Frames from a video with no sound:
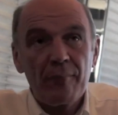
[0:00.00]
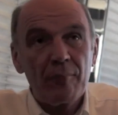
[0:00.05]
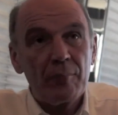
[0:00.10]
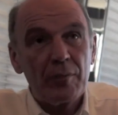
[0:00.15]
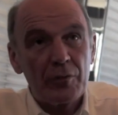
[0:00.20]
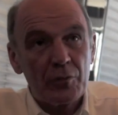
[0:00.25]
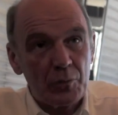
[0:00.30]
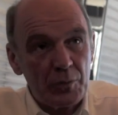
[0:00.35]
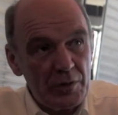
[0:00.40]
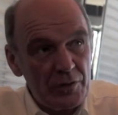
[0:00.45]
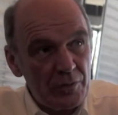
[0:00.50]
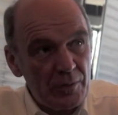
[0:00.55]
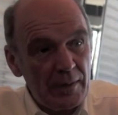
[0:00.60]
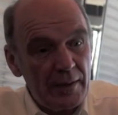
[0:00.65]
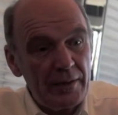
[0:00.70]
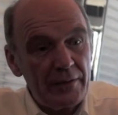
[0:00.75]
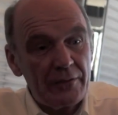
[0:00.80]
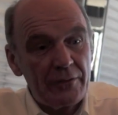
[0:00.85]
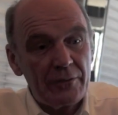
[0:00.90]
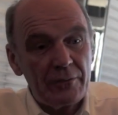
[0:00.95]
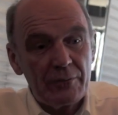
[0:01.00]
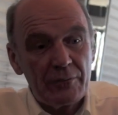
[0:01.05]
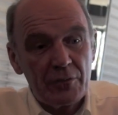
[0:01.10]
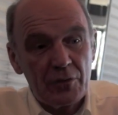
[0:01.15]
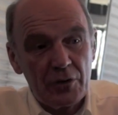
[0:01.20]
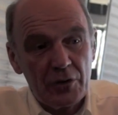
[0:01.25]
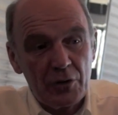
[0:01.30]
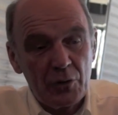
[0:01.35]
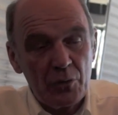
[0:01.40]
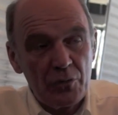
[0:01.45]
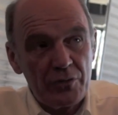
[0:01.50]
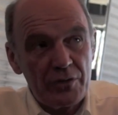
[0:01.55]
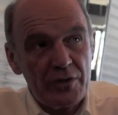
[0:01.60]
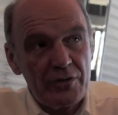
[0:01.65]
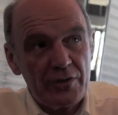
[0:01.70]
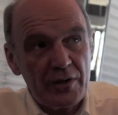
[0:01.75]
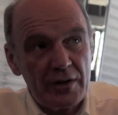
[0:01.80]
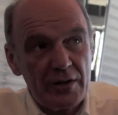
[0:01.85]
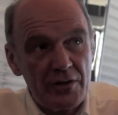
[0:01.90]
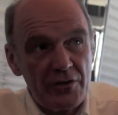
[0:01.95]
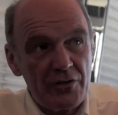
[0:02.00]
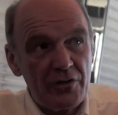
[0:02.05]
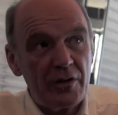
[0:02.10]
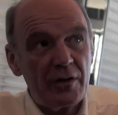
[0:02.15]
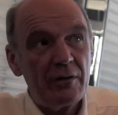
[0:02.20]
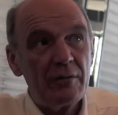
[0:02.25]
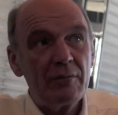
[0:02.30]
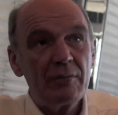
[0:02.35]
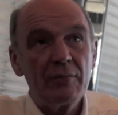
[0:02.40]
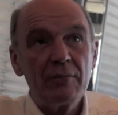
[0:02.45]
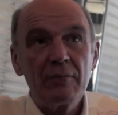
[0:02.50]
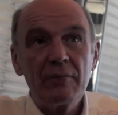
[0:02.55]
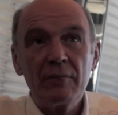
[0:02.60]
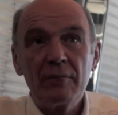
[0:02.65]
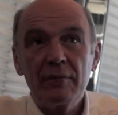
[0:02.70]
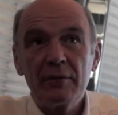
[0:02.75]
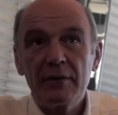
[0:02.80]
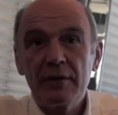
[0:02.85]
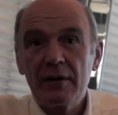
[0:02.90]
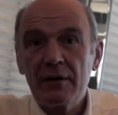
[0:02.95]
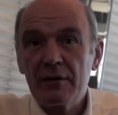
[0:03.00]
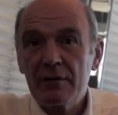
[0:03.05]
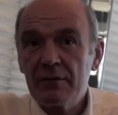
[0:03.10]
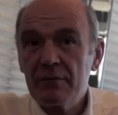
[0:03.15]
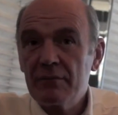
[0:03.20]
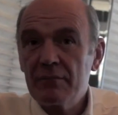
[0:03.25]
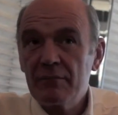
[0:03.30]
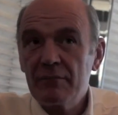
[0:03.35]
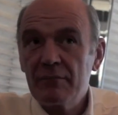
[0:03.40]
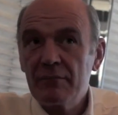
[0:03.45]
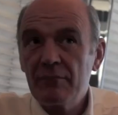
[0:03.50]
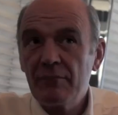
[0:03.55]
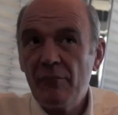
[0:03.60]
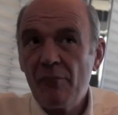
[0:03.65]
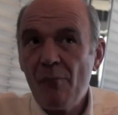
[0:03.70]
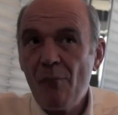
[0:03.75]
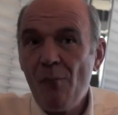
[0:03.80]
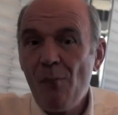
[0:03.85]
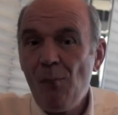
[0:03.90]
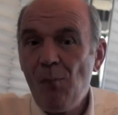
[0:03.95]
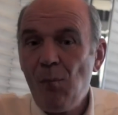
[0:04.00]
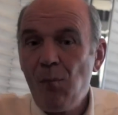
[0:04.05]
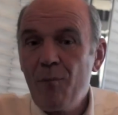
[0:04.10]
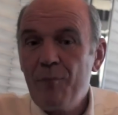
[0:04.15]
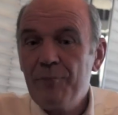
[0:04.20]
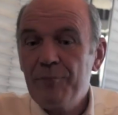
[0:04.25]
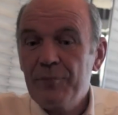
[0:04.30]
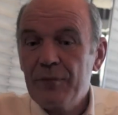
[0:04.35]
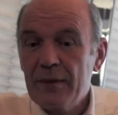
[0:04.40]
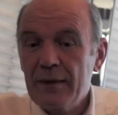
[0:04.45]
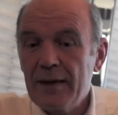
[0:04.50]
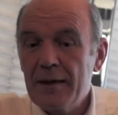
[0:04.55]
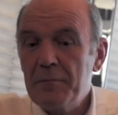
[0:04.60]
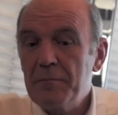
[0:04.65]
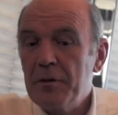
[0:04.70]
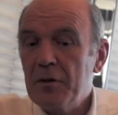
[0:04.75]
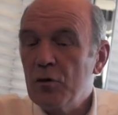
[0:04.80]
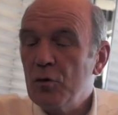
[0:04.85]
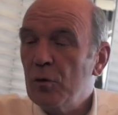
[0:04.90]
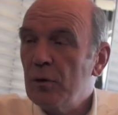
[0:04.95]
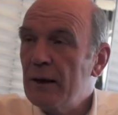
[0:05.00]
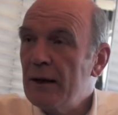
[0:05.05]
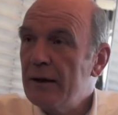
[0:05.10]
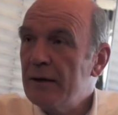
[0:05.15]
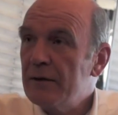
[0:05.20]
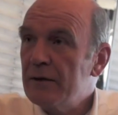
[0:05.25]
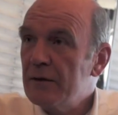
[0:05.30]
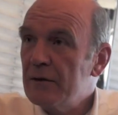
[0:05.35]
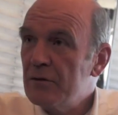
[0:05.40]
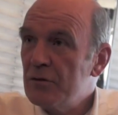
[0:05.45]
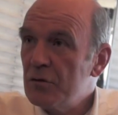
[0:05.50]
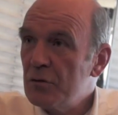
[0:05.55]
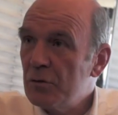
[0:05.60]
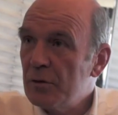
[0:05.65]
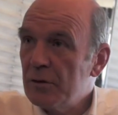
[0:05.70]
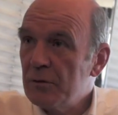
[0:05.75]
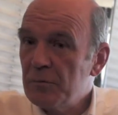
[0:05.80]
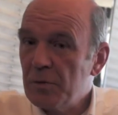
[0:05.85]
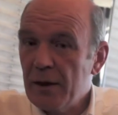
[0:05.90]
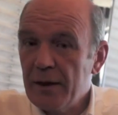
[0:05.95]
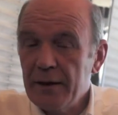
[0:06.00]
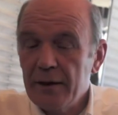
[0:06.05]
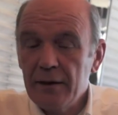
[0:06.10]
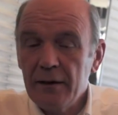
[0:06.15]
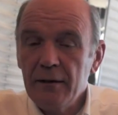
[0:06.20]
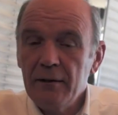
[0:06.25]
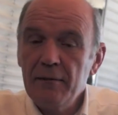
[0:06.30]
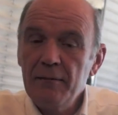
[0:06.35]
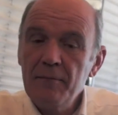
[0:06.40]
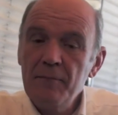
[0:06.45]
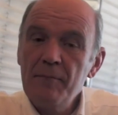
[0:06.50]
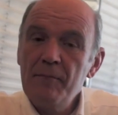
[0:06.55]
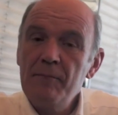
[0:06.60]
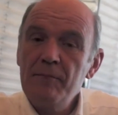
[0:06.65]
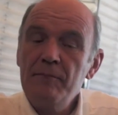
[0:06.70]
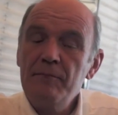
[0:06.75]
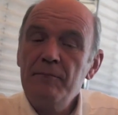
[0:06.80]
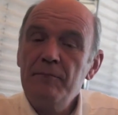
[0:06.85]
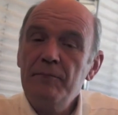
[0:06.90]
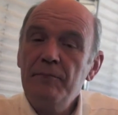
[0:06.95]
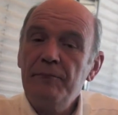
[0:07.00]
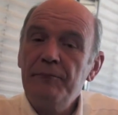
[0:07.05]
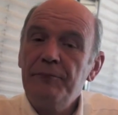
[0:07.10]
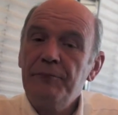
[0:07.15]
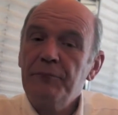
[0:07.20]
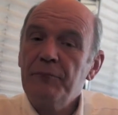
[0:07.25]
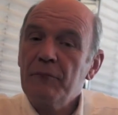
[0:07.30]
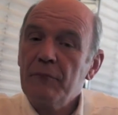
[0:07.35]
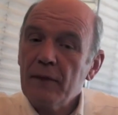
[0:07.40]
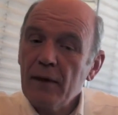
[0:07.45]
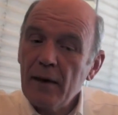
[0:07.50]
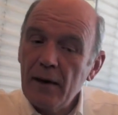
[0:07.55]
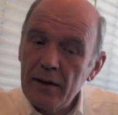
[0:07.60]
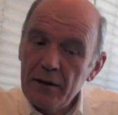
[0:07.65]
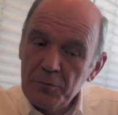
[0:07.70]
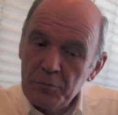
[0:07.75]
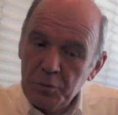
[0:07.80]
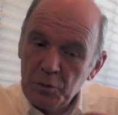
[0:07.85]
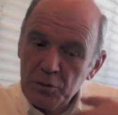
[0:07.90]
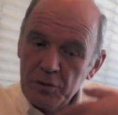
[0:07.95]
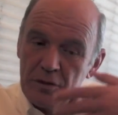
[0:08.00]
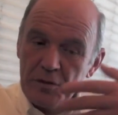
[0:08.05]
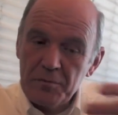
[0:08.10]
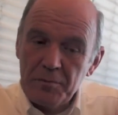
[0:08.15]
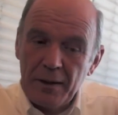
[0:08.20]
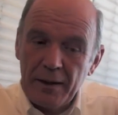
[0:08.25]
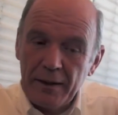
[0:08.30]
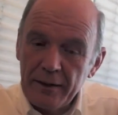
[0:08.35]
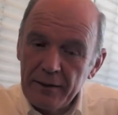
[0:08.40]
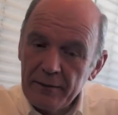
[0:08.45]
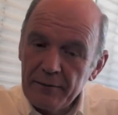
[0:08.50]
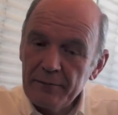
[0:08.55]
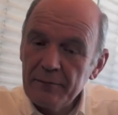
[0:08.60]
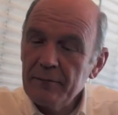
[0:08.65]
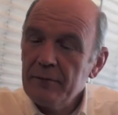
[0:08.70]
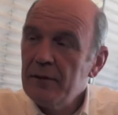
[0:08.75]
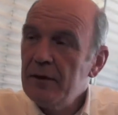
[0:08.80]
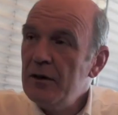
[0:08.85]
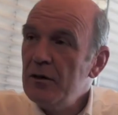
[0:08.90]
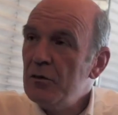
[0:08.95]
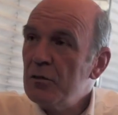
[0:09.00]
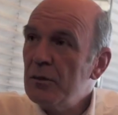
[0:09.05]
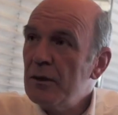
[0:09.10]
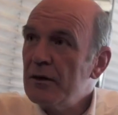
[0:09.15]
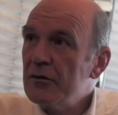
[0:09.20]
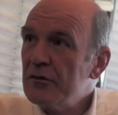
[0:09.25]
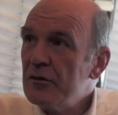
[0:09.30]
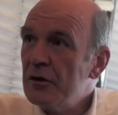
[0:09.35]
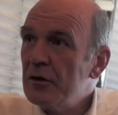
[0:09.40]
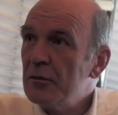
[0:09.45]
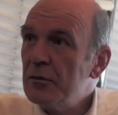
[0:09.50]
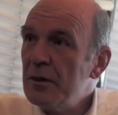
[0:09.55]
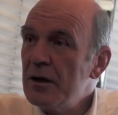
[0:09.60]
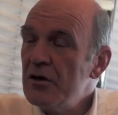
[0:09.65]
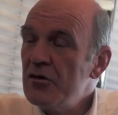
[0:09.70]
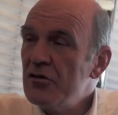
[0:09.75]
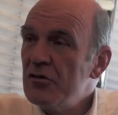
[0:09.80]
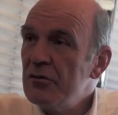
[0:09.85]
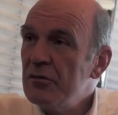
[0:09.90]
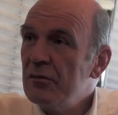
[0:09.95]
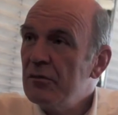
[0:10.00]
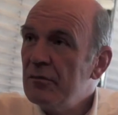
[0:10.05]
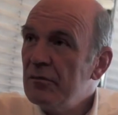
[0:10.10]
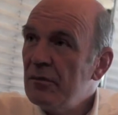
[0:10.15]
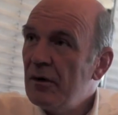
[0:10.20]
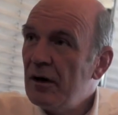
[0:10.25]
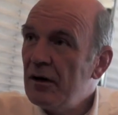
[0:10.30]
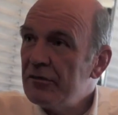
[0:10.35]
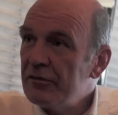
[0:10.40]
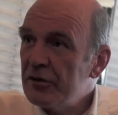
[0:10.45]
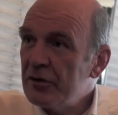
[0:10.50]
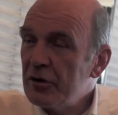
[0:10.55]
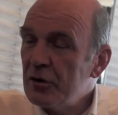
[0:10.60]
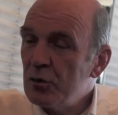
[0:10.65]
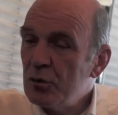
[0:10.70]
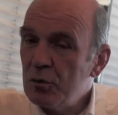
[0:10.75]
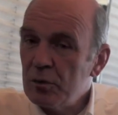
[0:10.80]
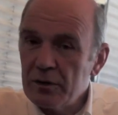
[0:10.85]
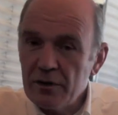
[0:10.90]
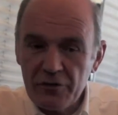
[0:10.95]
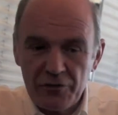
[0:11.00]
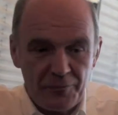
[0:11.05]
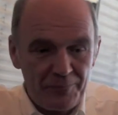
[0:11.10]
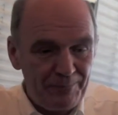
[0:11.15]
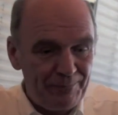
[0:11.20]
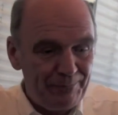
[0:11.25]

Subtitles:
But we tried to use this energy that can be collected during braking and put it back into acceleration after the corners.